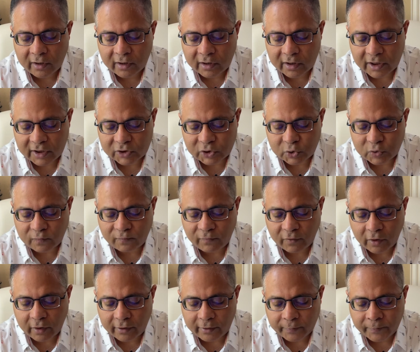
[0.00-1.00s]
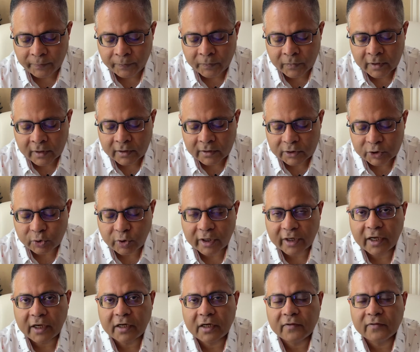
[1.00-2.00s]
test you for so
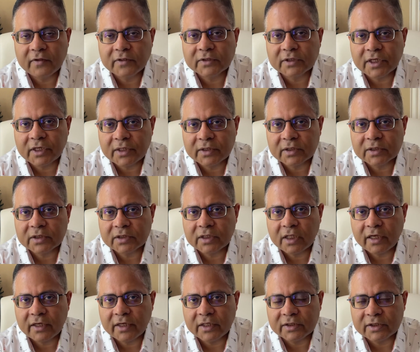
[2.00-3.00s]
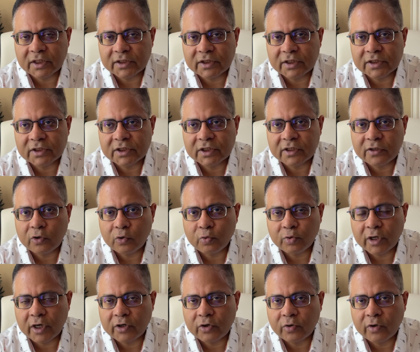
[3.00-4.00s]
again in this case like i suggested look
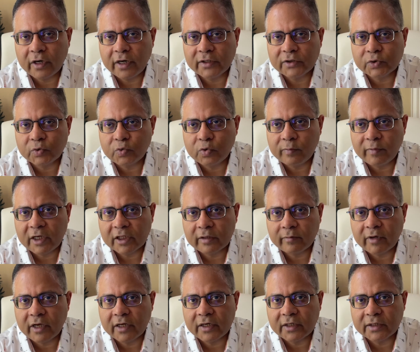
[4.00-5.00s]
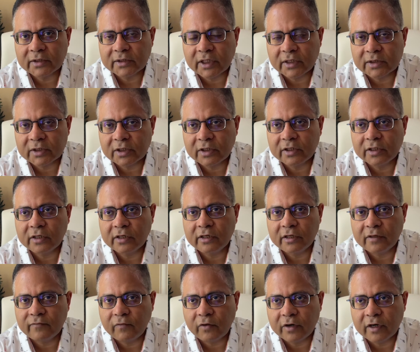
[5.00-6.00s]
at your high school mathematics and
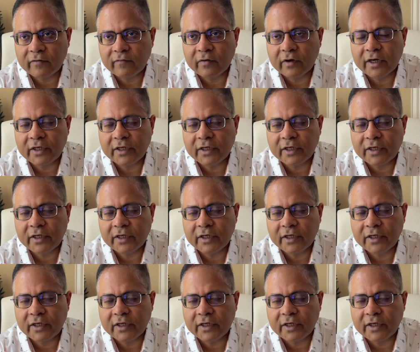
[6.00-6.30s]
certainly whatever